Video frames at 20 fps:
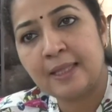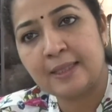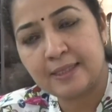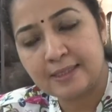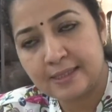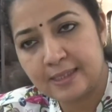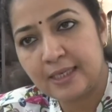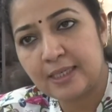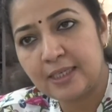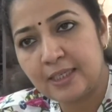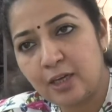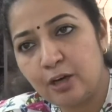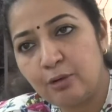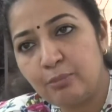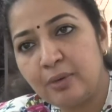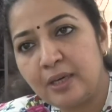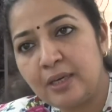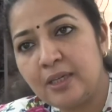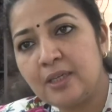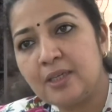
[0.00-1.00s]
The state
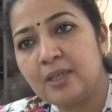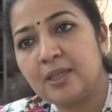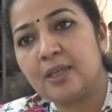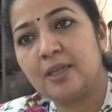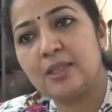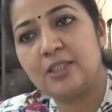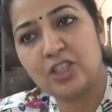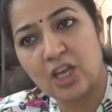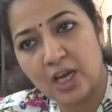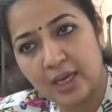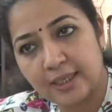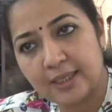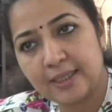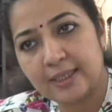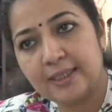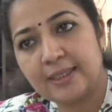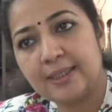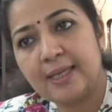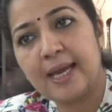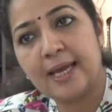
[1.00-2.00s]
government,
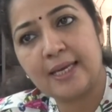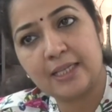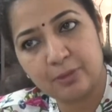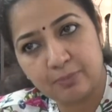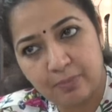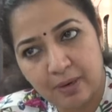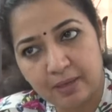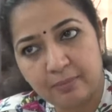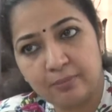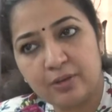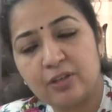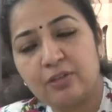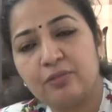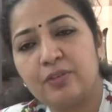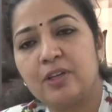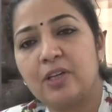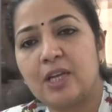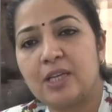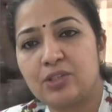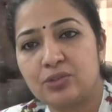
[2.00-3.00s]
Jharkhand and Department of
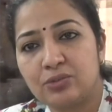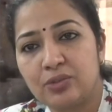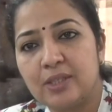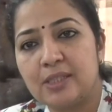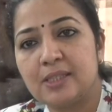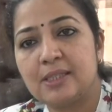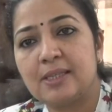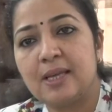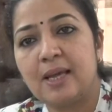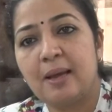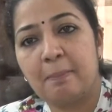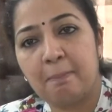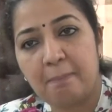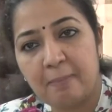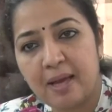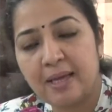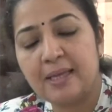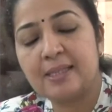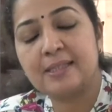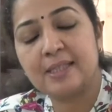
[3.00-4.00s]
Industries,
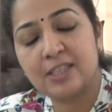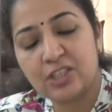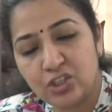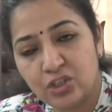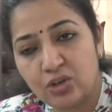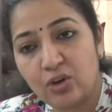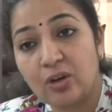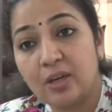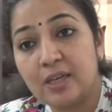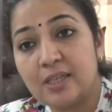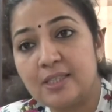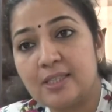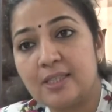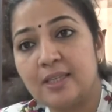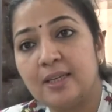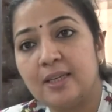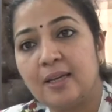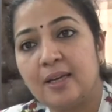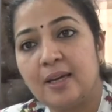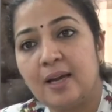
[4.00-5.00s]
Mines and Geology
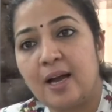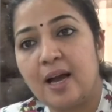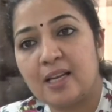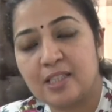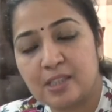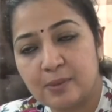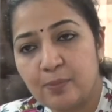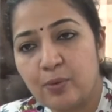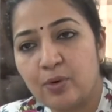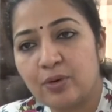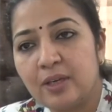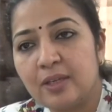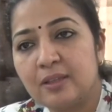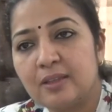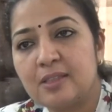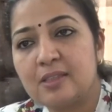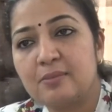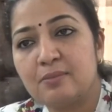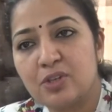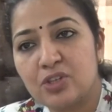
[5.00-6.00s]
are supporting
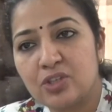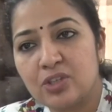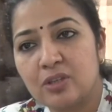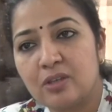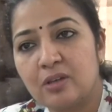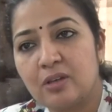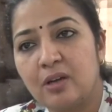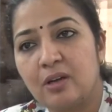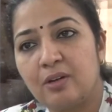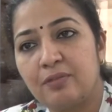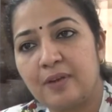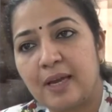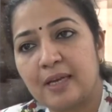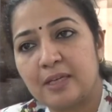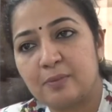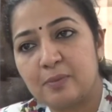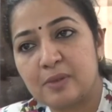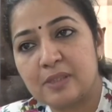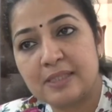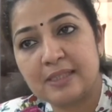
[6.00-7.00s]
this mission of
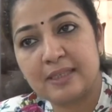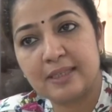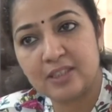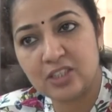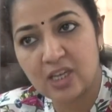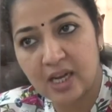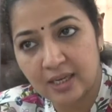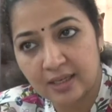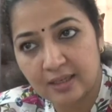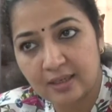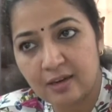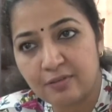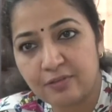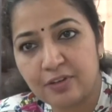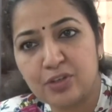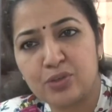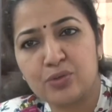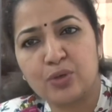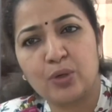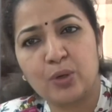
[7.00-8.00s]
catapulting Jharcraft
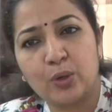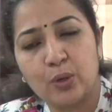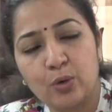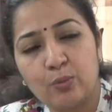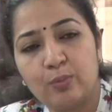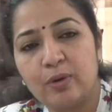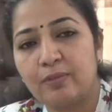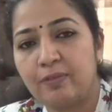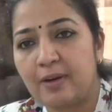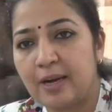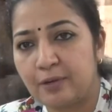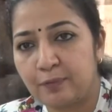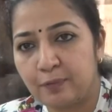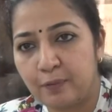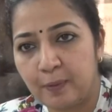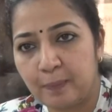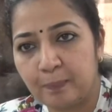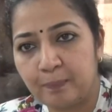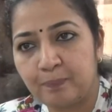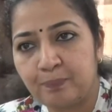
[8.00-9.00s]
into a global
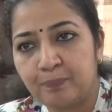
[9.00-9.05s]
platform.